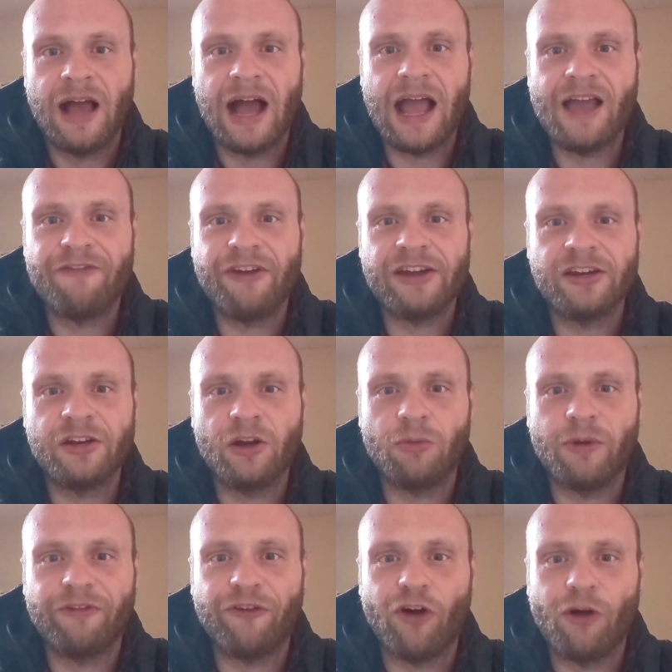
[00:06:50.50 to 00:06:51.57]
I have ended
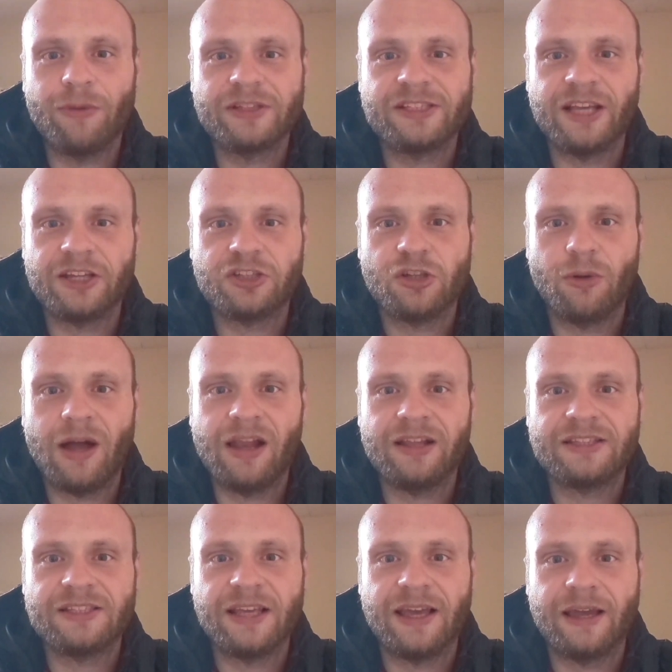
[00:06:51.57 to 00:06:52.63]
up with
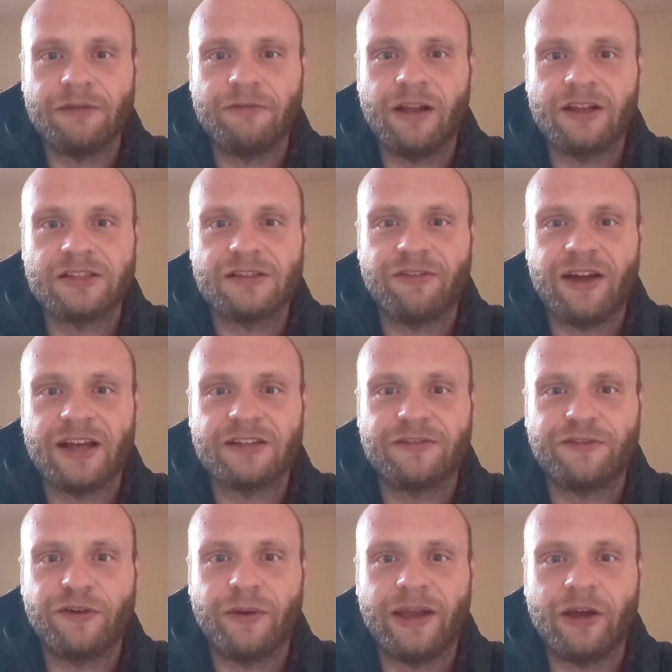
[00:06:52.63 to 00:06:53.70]
homosexuality
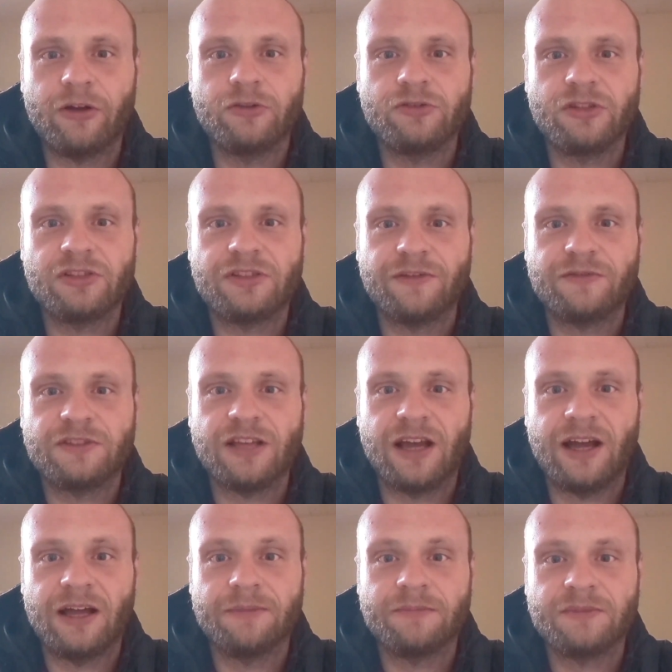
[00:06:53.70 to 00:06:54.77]
relativised through it hundreds of
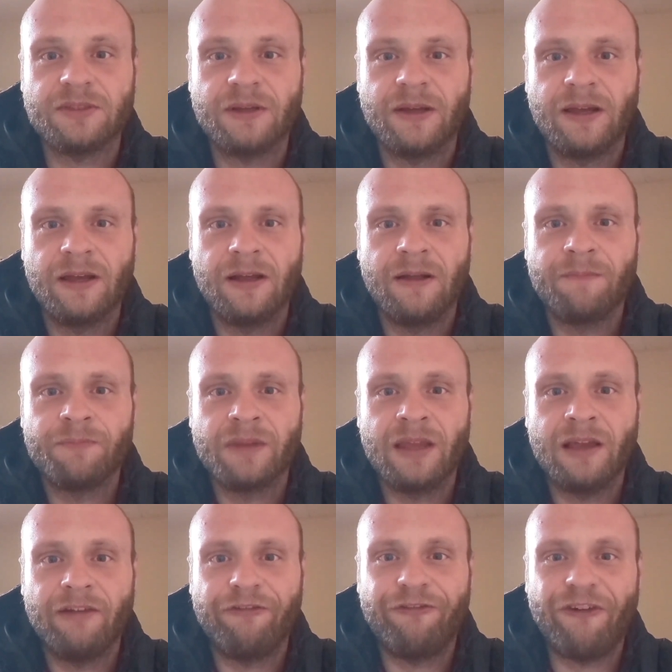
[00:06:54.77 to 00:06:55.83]
times.
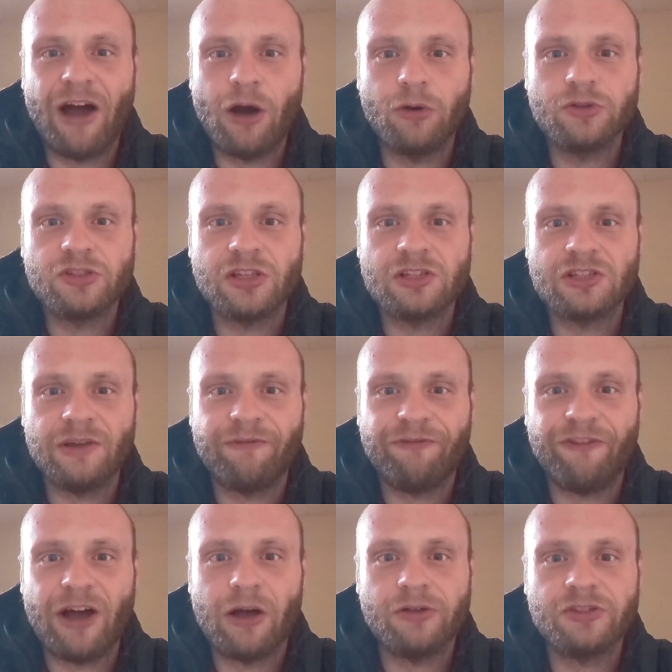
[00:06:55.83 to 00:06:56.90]
Thousands
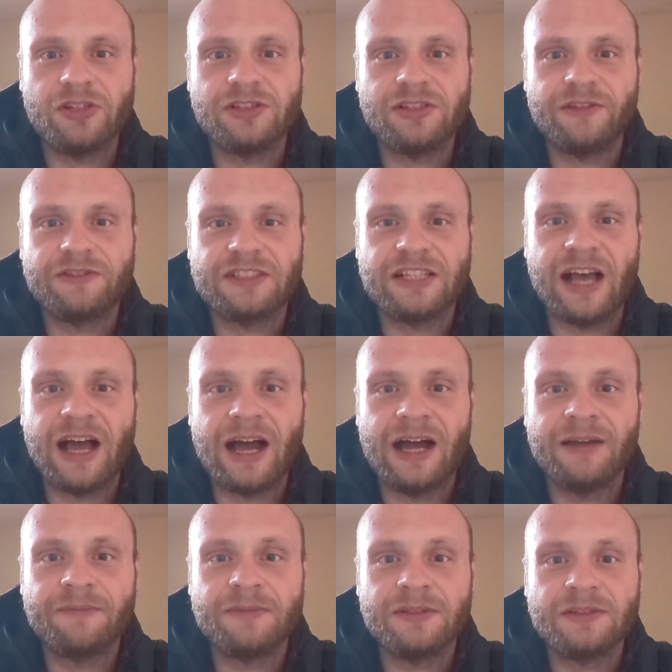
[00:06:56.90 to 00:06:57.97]
and thousands of
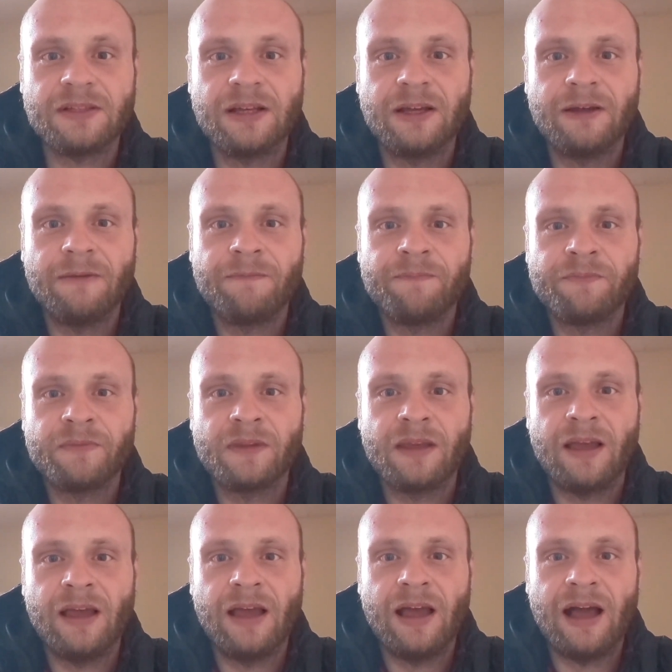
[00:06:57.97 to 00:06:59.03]
times
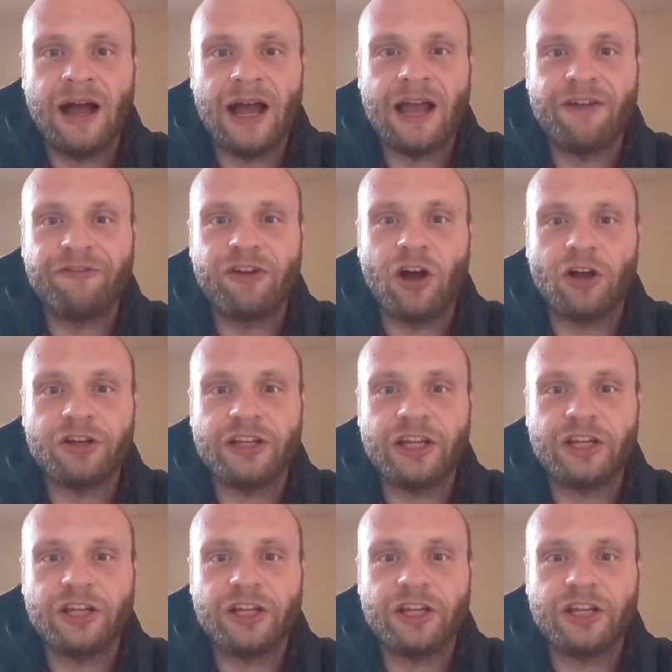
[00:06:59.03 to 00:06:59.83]
I have got